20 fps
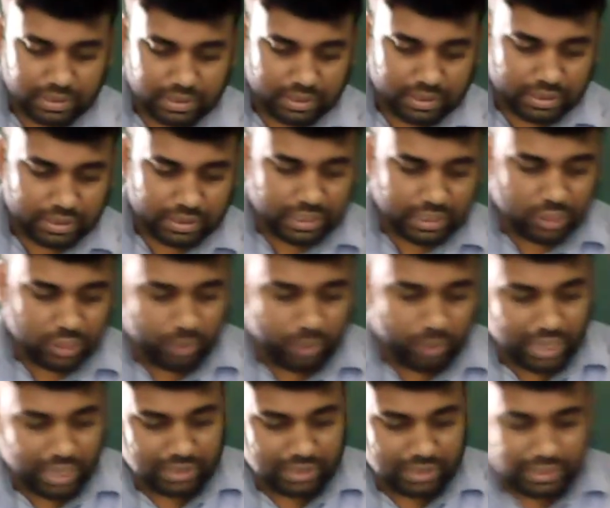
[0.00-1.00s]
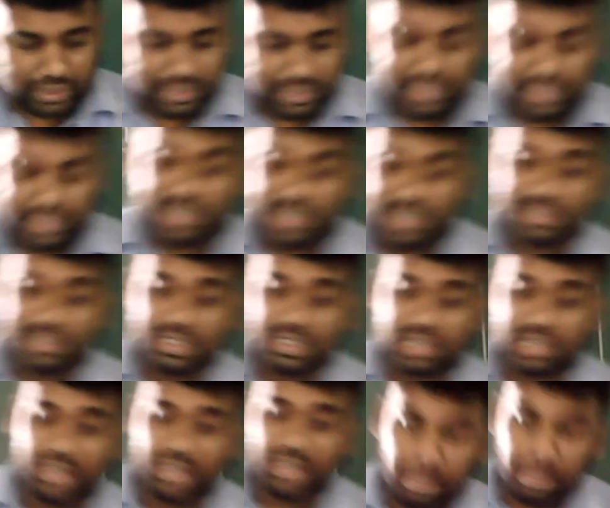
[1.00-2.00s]
required in electrical
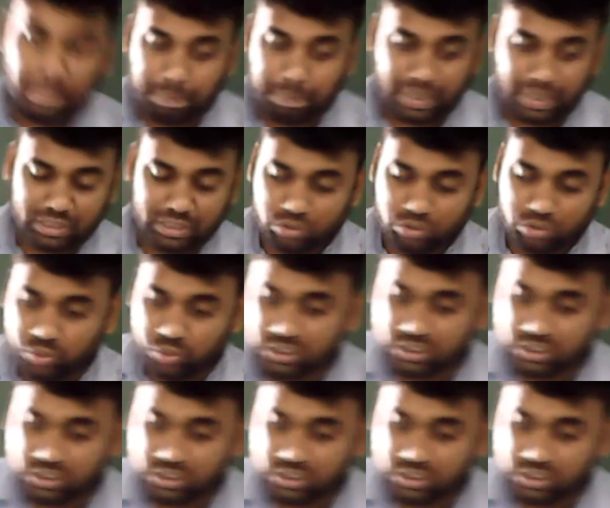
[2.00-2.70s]
appliance? Which